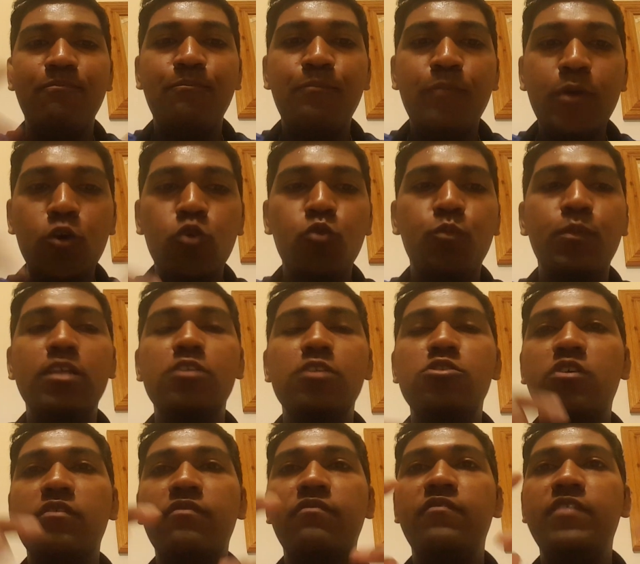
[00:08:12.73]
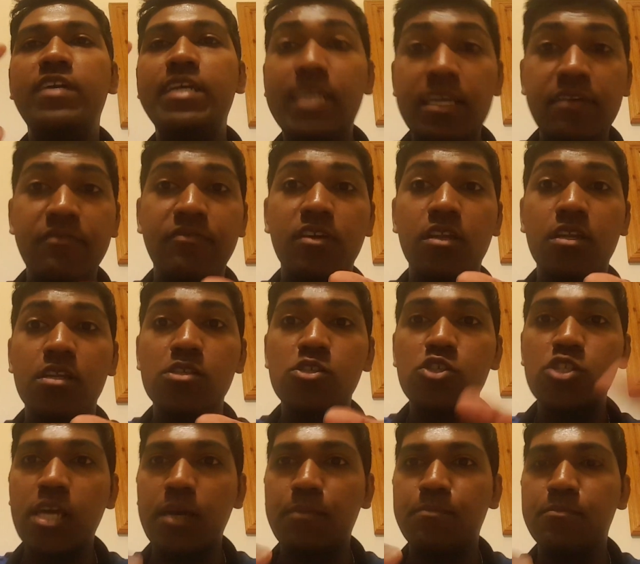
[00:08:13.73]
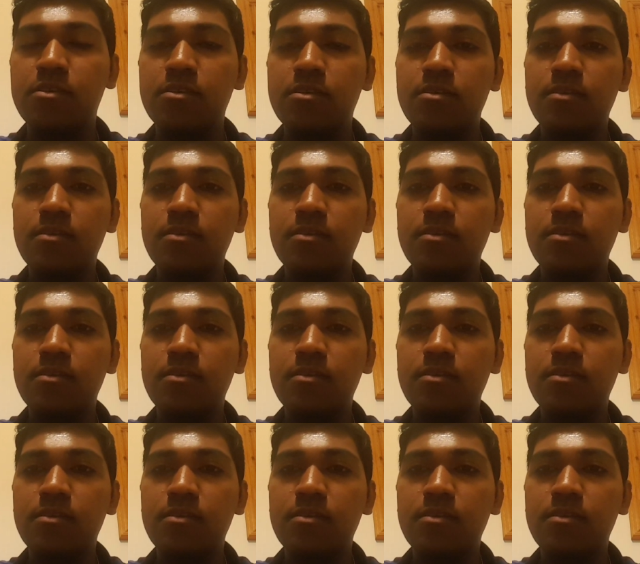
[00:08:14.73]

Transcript: pupils of different shapes?